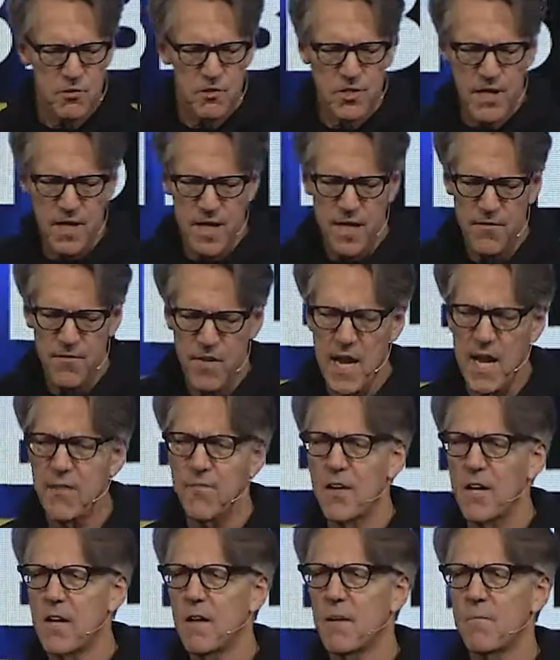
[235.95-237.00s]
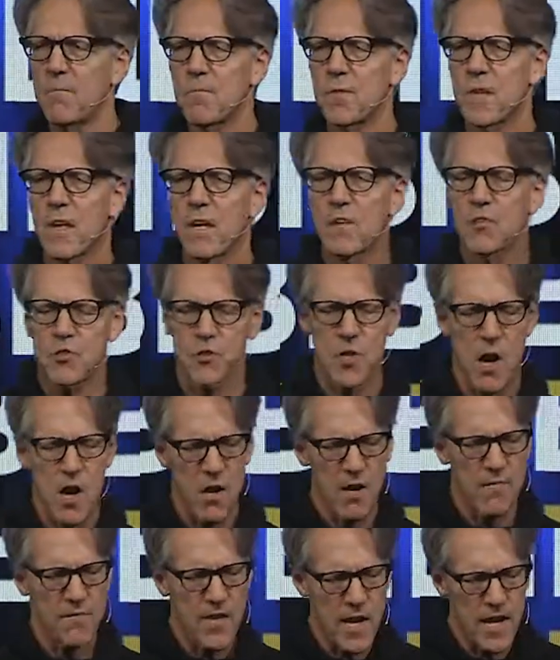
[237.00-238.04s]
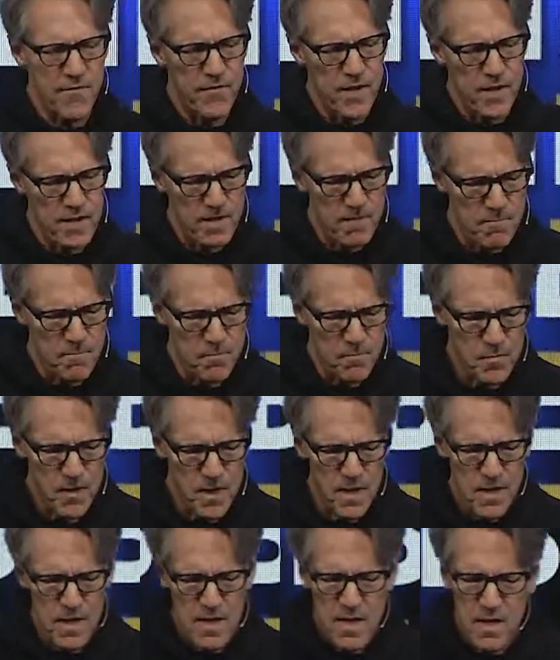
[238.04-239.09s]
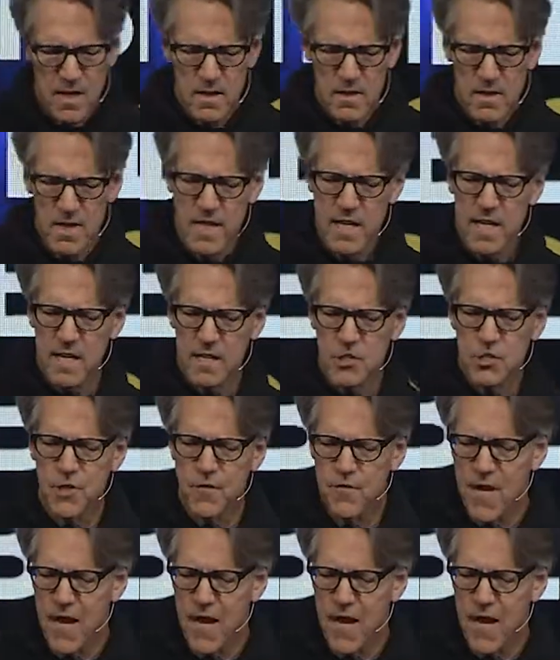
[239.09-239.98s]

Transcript: City of David, Star of David, Lineage of